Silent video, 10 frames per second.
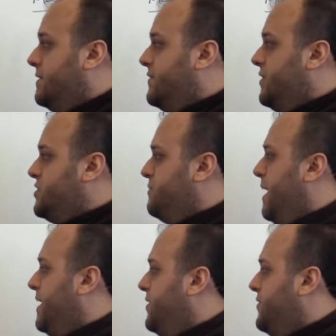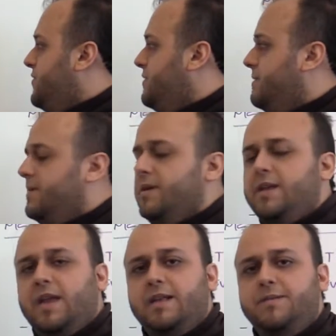Such values
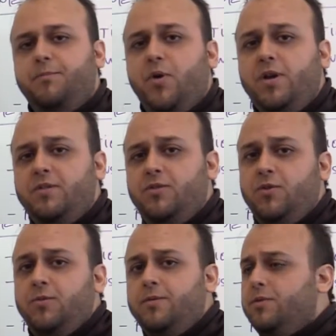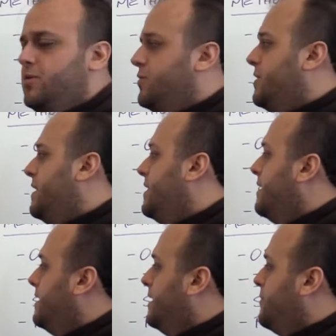can point to the
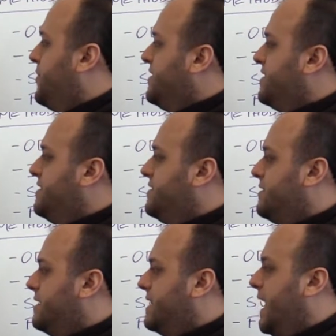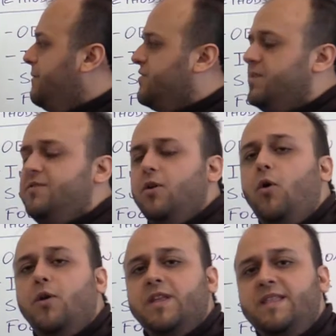presence, the absence,
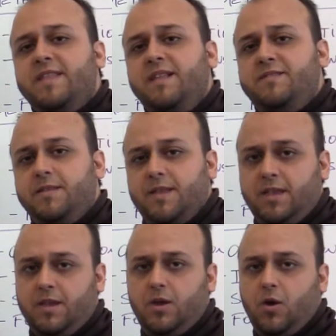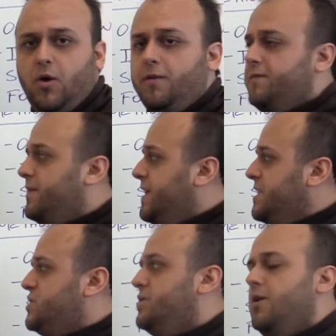or the intensity of
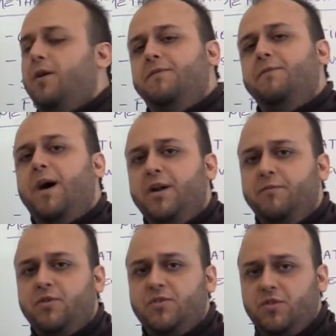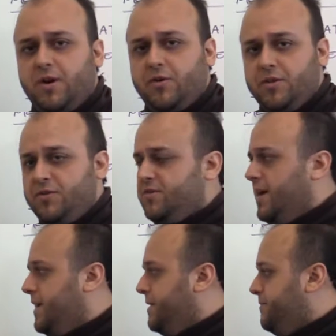each of the variables you are going to
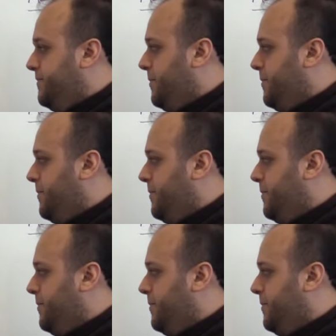study.